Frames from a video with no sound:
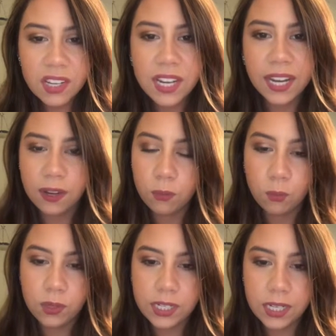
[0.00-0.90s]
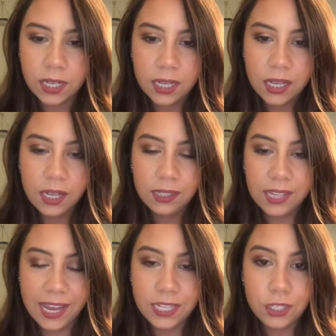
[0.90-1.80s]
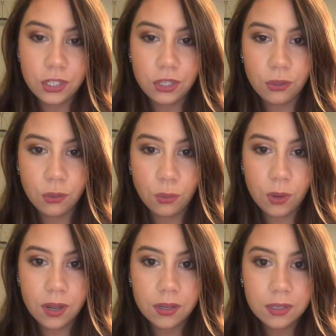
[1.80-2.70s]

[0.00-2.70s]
and would like to